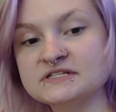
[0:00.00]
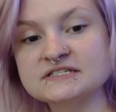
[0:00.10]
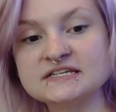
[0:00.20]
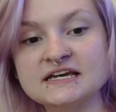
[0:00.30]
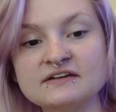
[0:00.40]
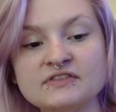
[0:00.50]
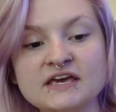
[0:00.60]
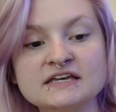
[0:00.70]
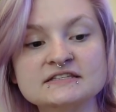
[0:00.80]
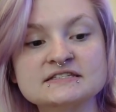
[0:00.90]
to see if they
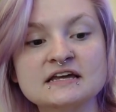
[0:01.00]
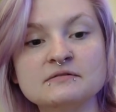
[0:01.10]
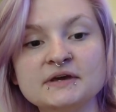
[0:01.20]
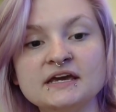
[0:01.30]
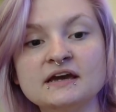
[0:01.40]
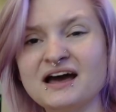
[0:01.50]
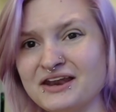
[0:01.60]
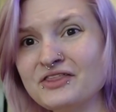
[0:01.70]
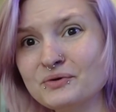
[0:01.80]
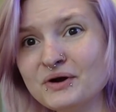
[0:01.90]
can send me
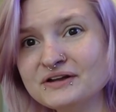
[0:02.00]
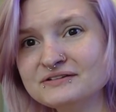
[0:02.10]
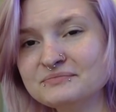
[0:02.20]
another one